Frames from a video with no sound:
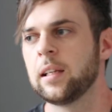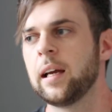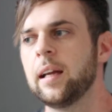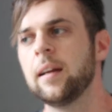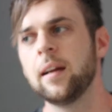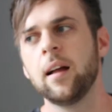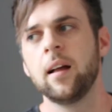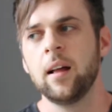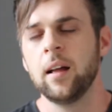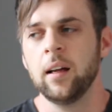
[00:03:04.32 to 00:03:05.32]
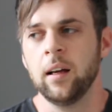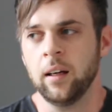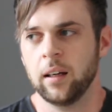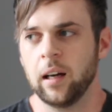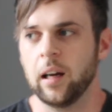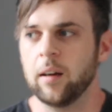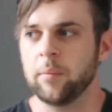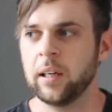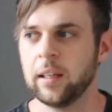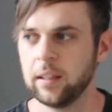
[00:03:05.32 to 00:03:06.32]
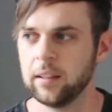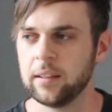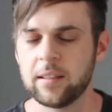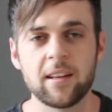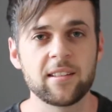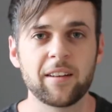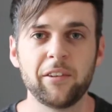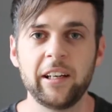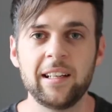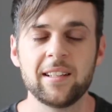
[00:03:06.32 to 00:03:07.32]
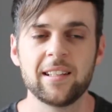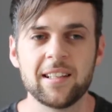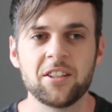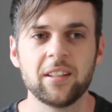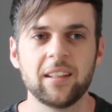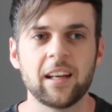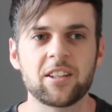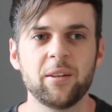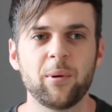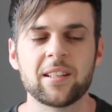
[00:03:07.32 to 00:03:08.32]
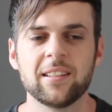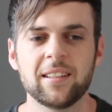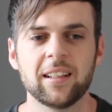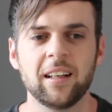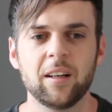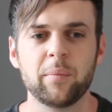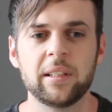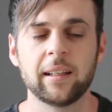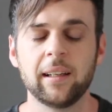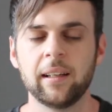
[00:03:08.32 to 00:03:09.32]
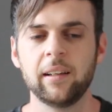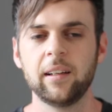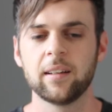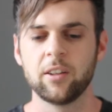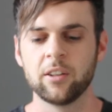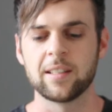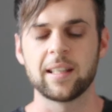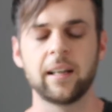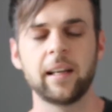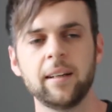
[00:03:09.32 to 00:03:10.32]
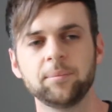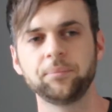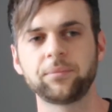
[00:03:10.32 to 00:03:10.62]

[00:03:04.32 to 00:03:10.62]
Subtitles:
the day. It sounds like a very easy decision. It actually wasn't, particularly on Saturday.